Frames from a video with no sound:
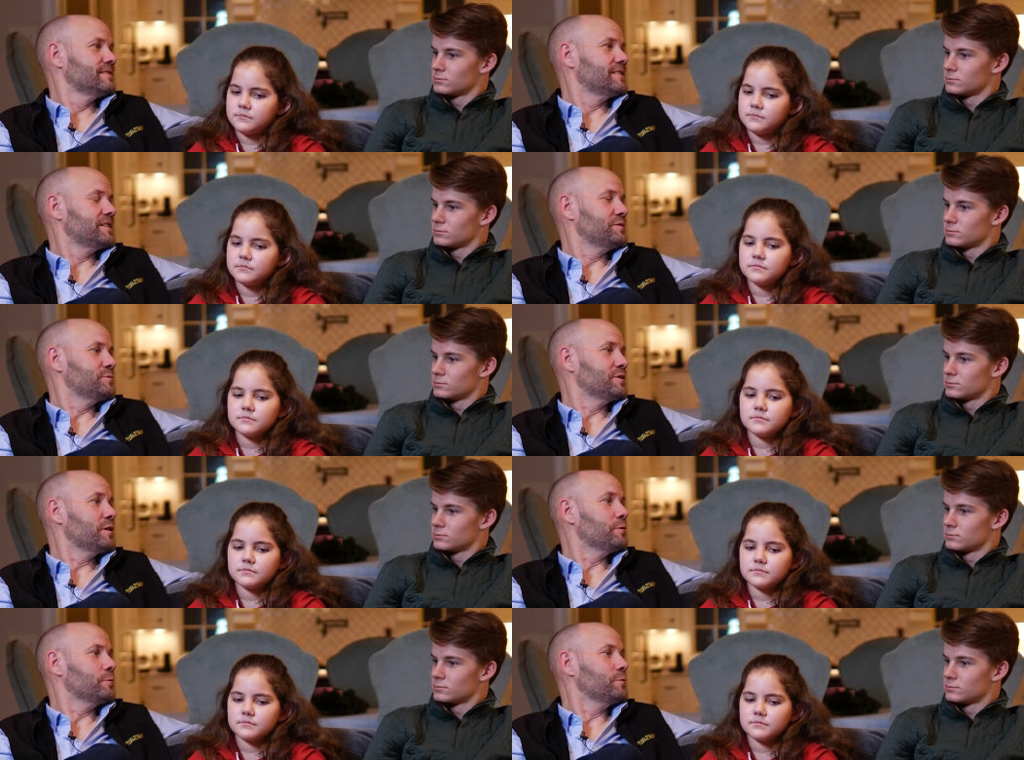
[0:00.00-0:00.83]
Speaker 1: that you
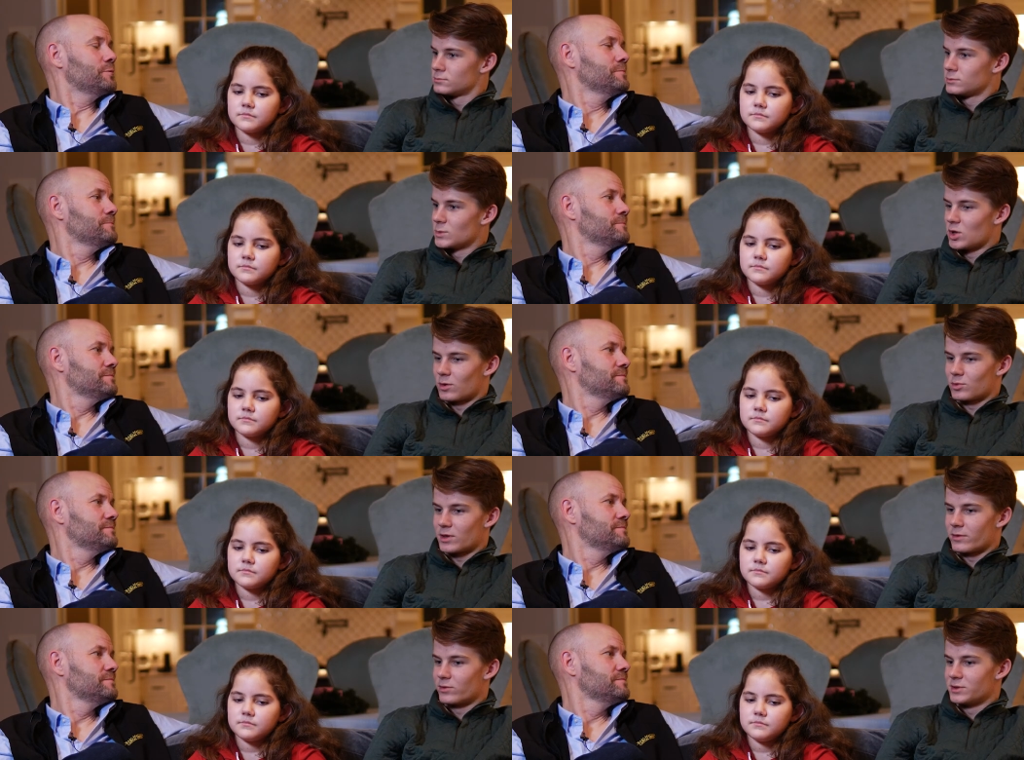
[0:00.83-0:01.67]
don't.
Speaker 2: I'll
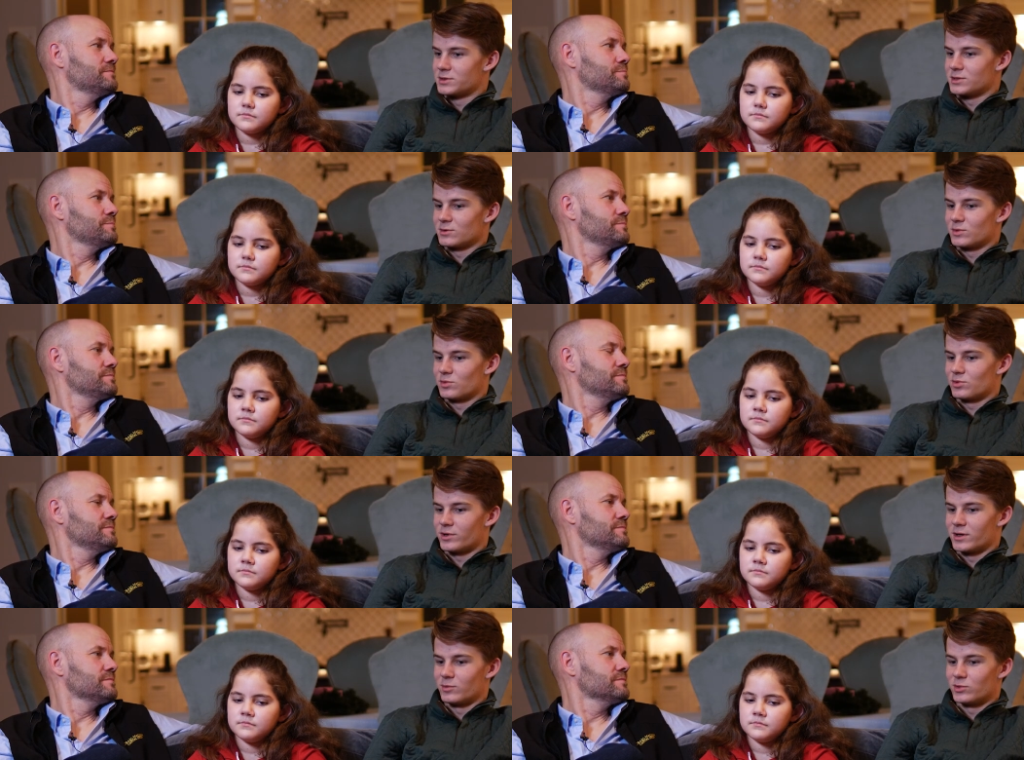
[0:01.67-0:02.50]
probably still be
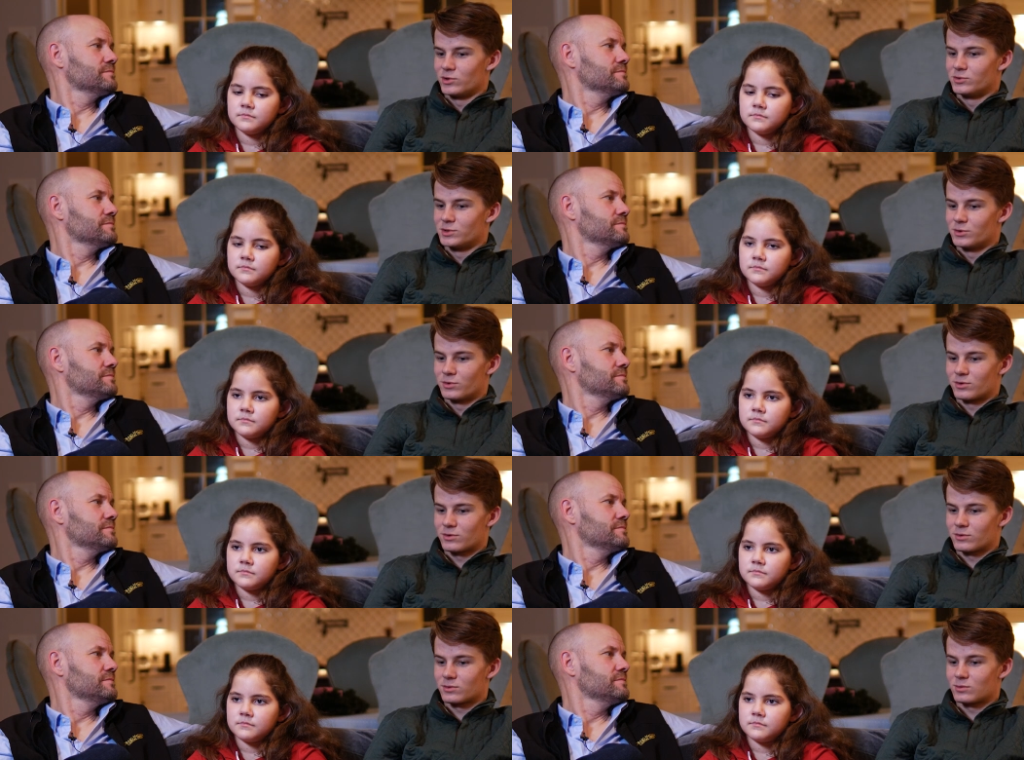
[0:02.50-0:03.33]
playing Bluetooth
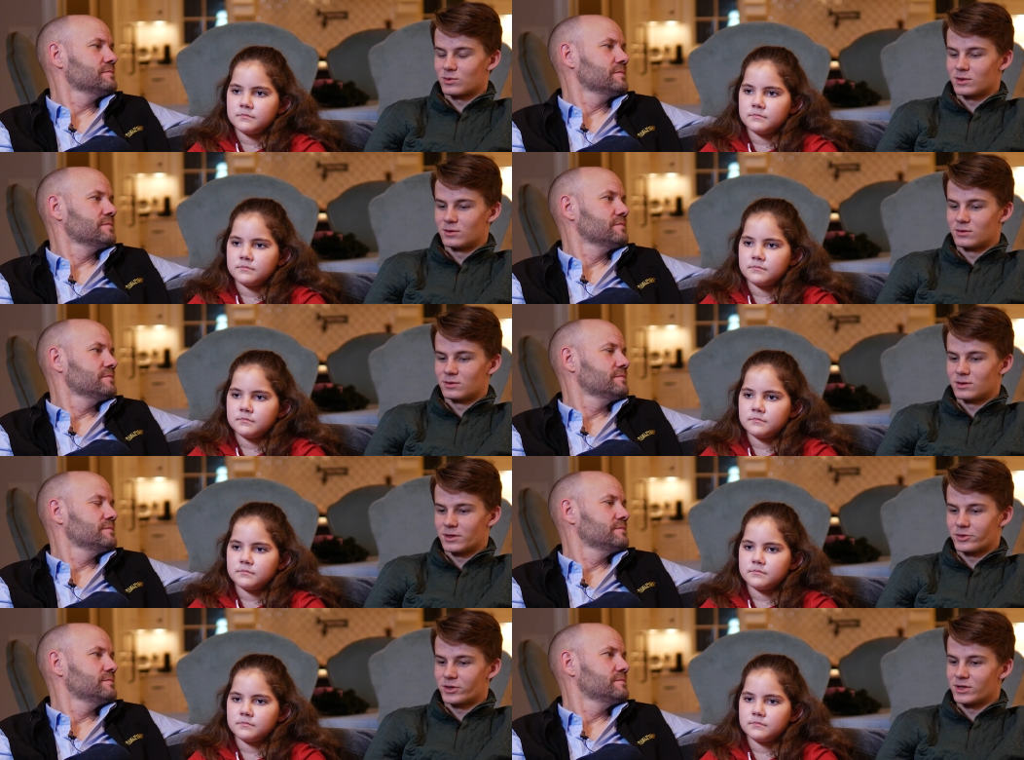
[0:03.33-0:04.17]
when
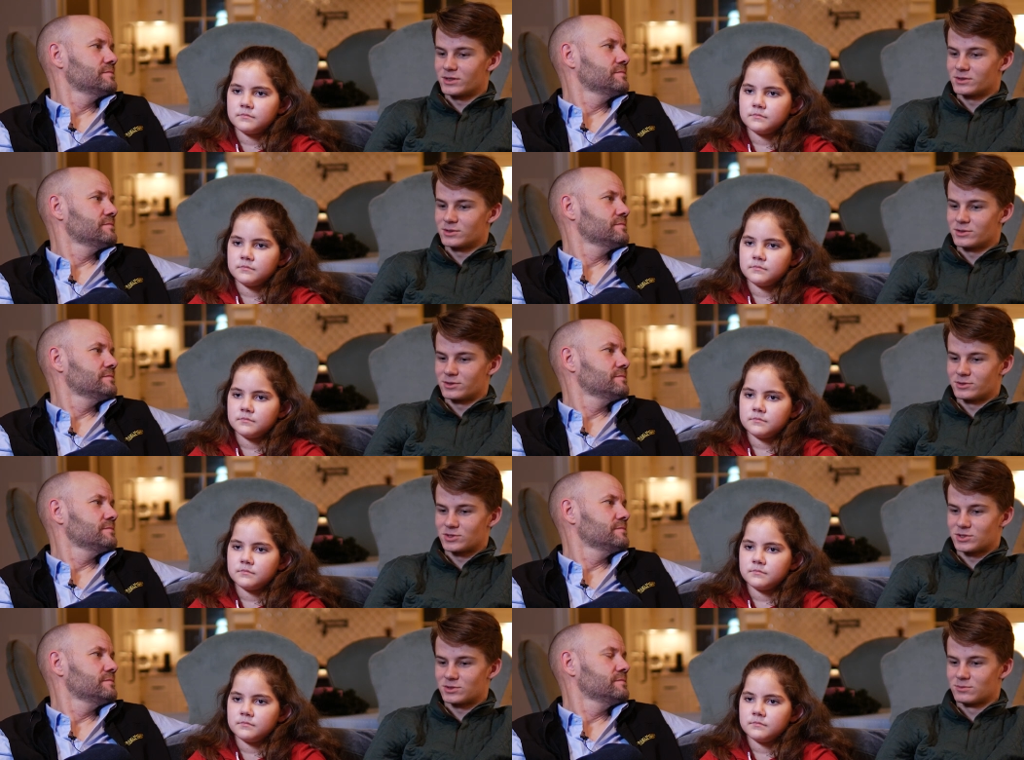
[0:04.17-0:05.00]
the other kids are
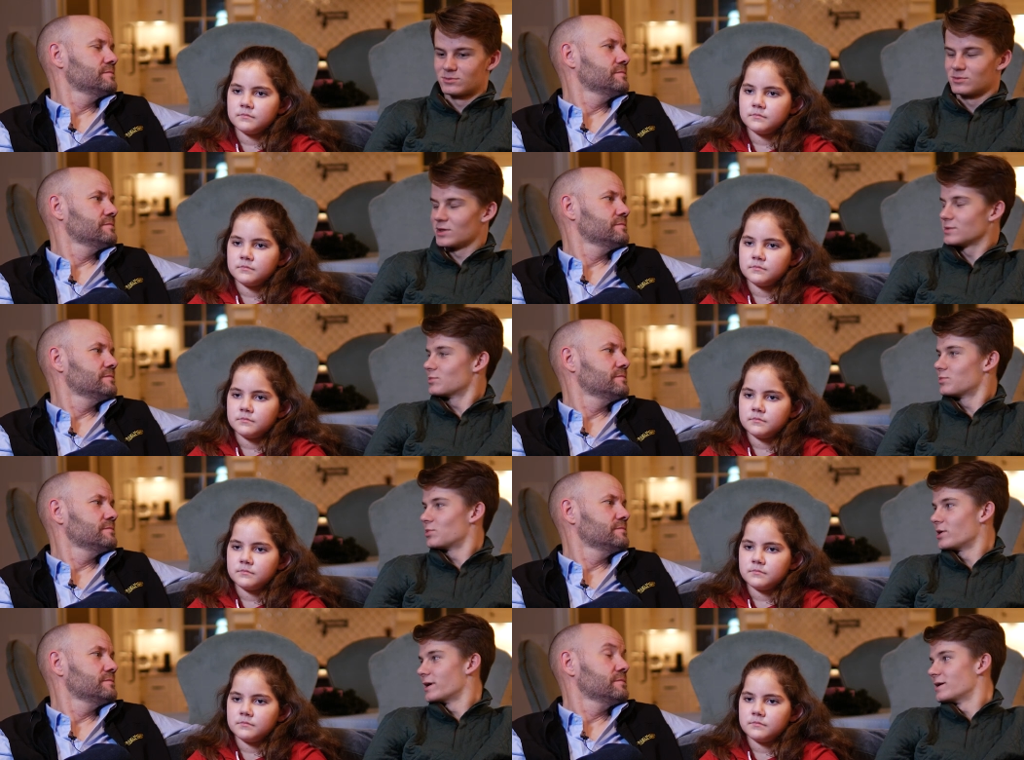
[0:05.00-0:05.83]
just like
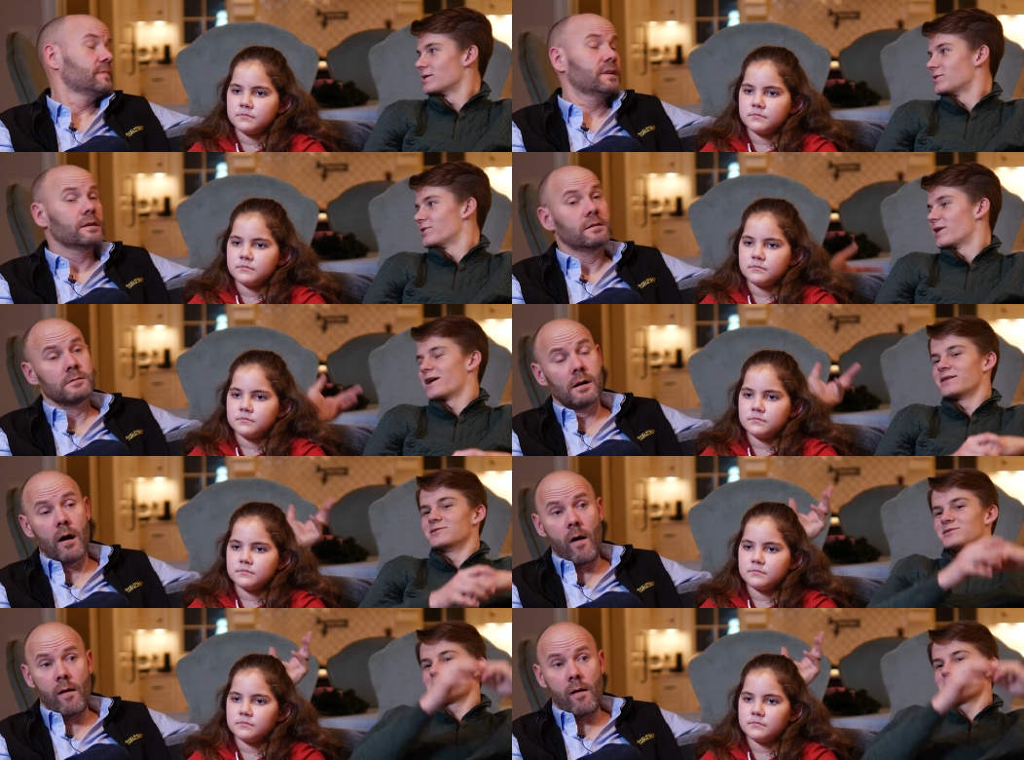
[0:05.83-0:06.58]
playing it in their heads